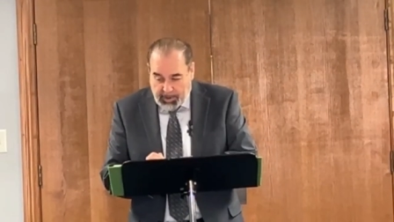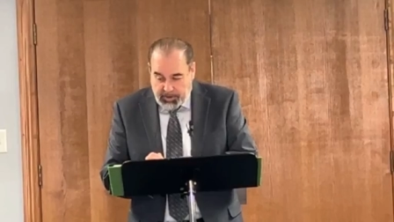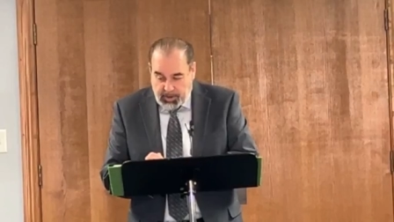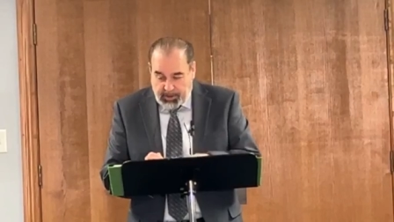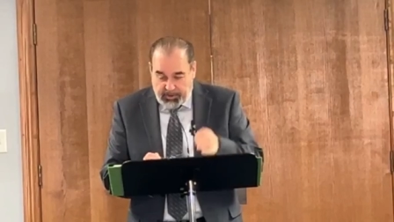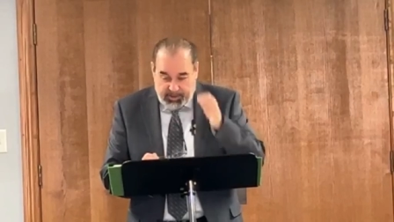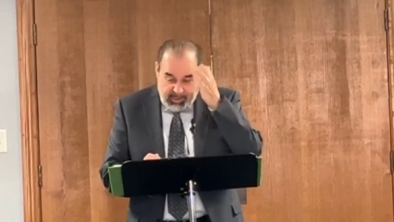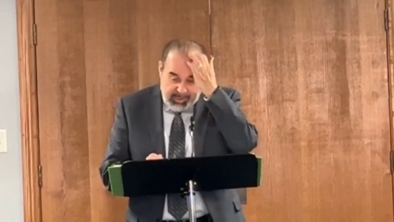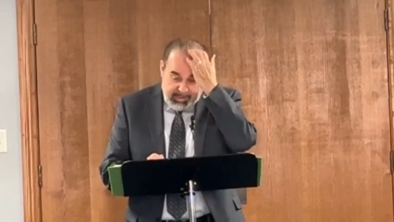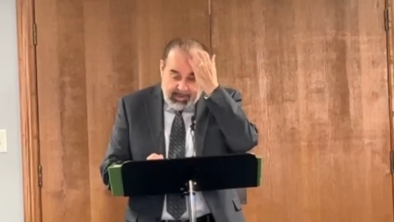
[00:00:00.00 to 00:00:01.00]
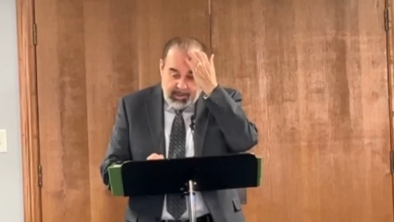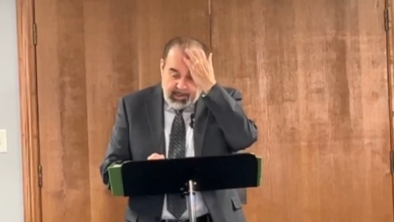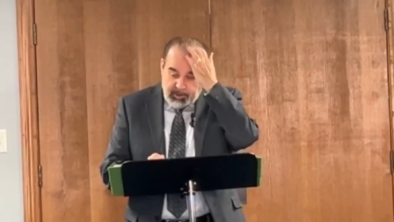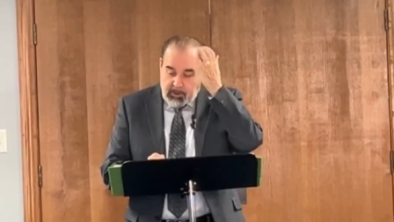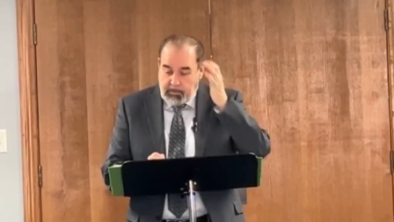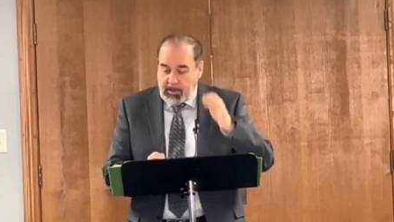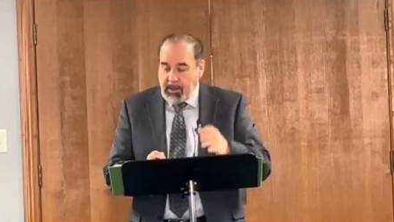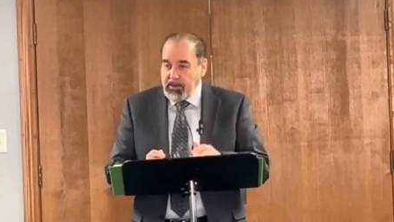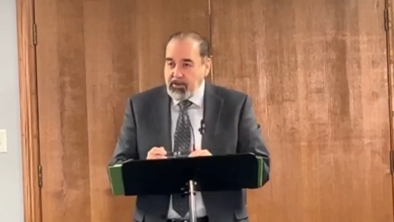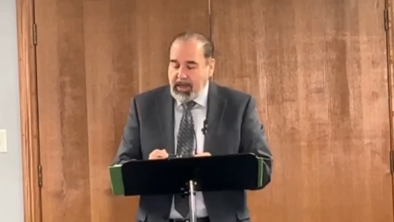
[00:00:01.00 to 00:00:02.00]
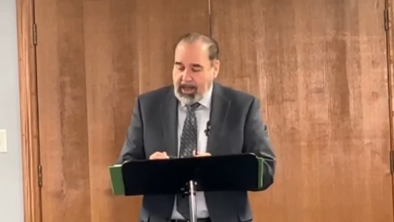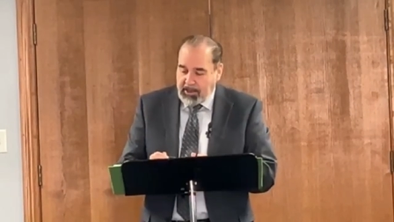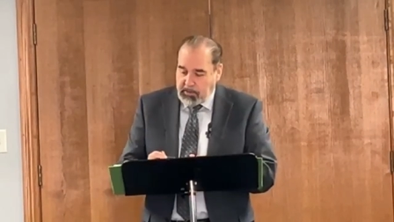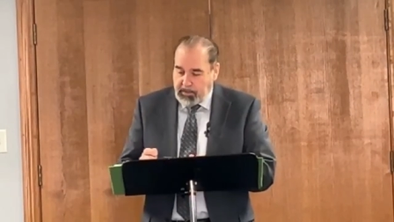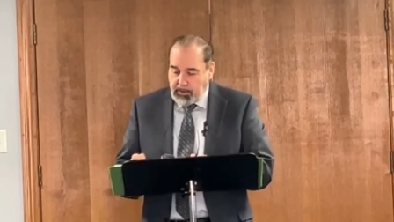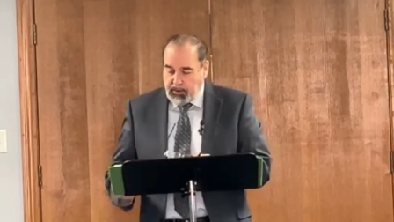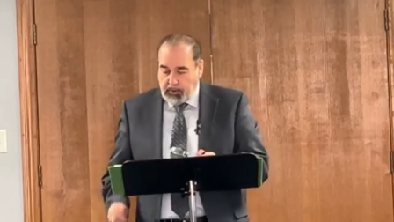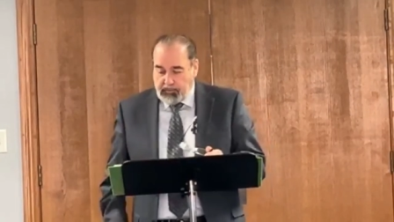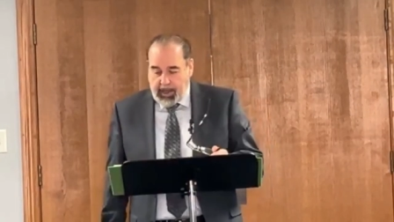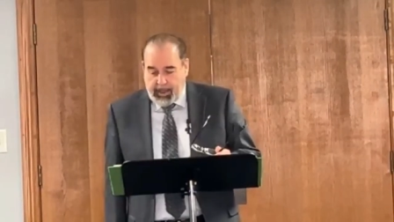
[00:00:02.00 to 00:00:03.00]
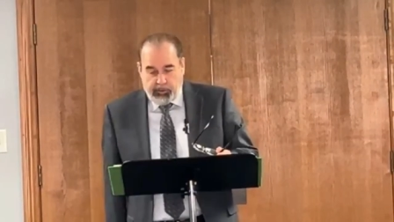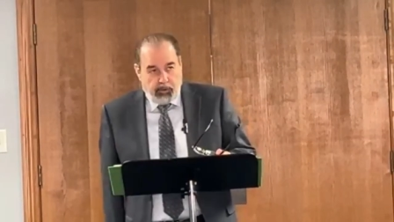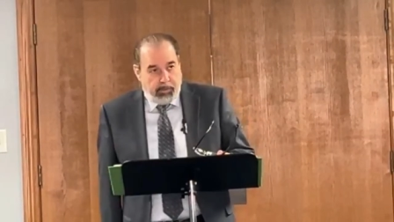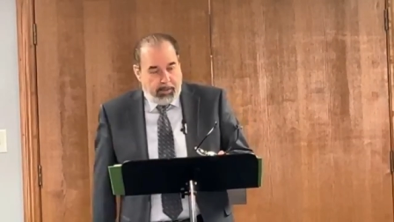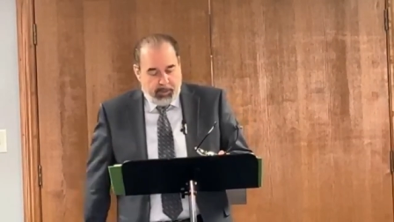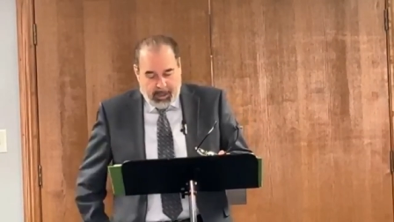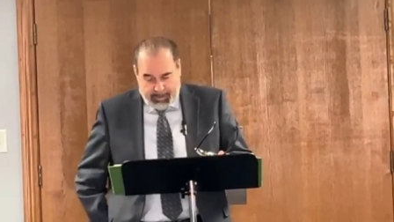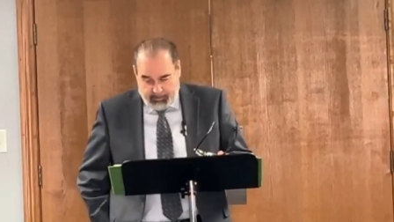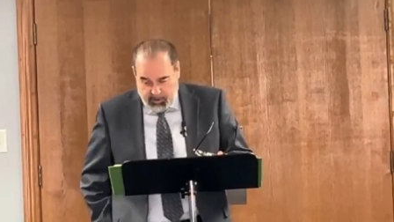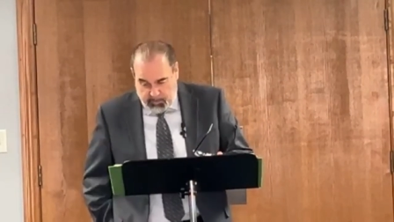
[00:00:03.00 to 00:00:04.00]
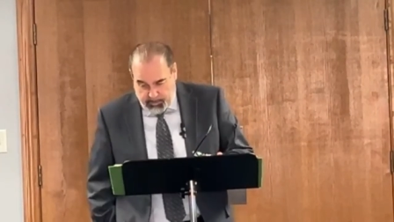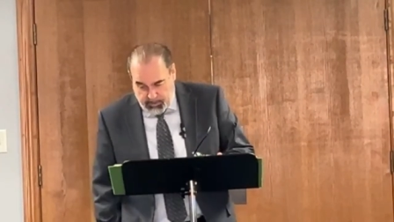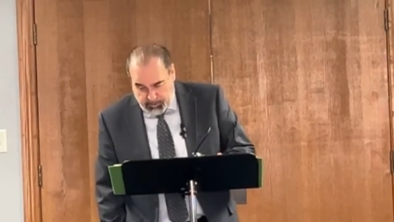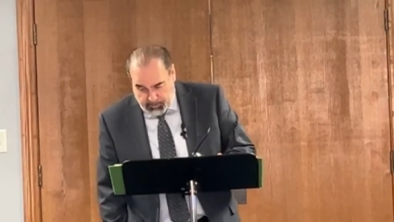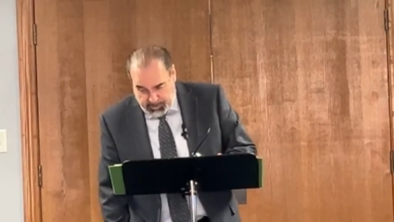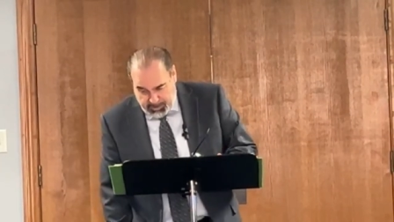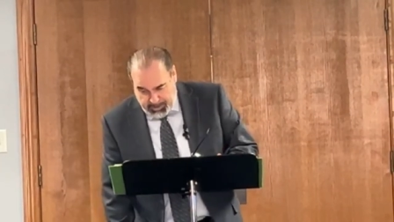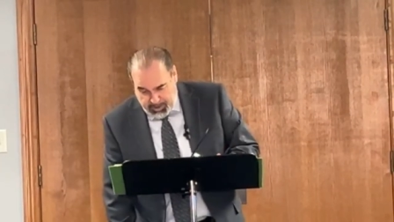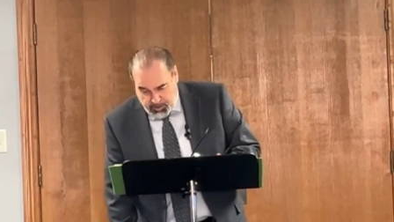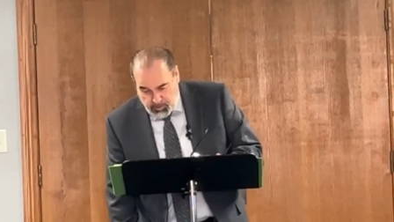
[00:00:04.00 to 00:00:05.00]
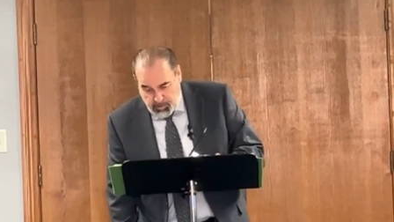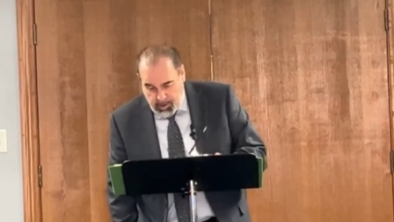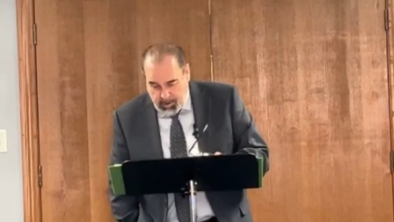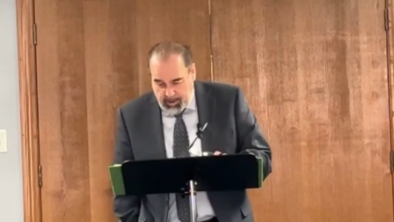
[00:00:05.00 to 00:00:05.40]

I want you to understand that just because you're not a spiritual father or maybe not even a spiritual teenager